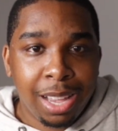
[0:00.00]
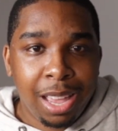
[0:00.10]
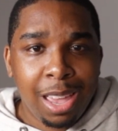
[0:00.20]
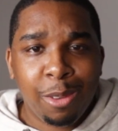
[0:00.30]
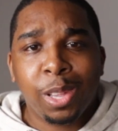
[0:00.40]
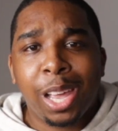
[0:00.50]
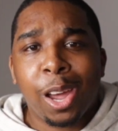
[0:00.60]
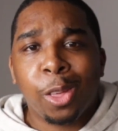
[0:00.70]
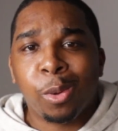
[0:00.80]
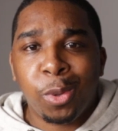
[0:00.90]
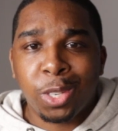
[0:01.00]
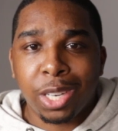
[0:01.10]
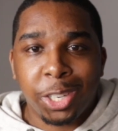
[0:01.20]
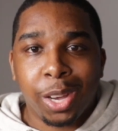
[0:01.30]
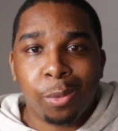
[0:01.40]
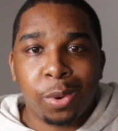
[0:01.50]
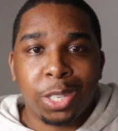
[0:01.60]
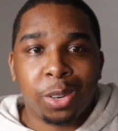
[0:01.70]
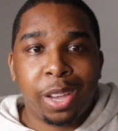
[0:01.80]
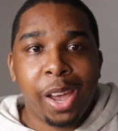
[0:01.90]
I feel like other music genres are
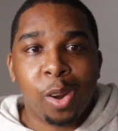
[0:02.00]
cared